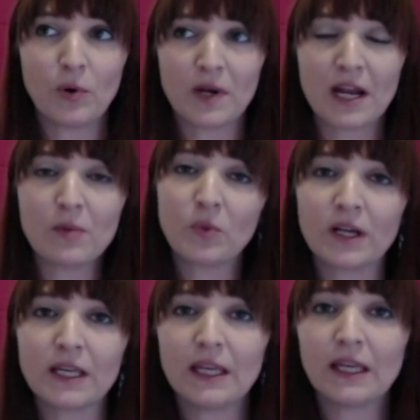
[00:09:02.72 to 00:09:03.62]
when I'm
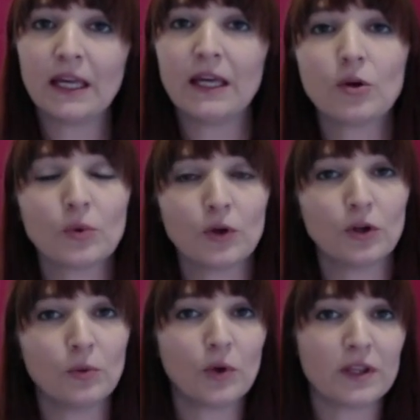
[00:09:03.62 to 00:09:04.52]
working in a
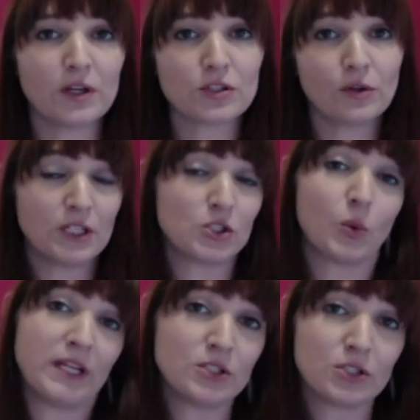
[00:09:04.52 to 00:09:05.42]
room where there's only
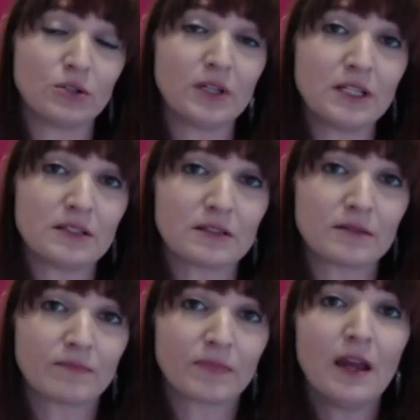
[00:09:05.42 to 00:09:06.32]
20 students,